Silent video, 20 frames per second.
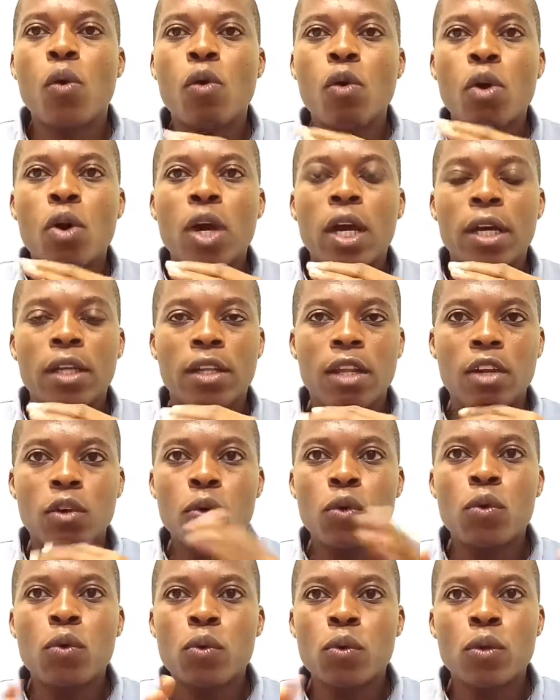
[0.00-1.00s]
or they
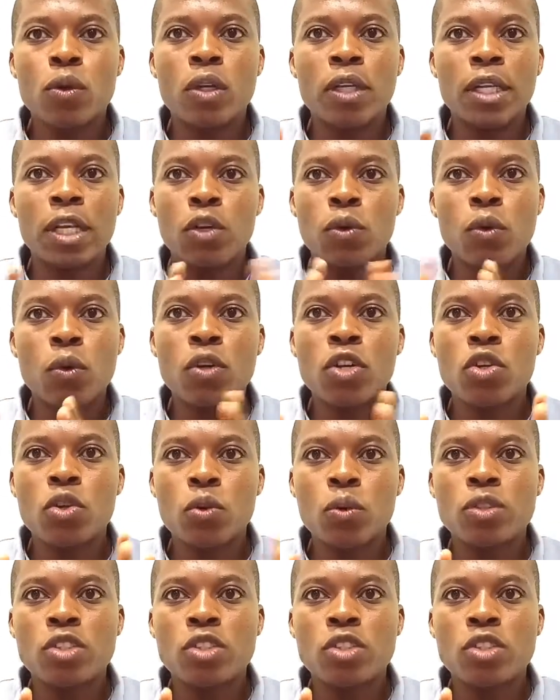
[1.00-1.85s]
don't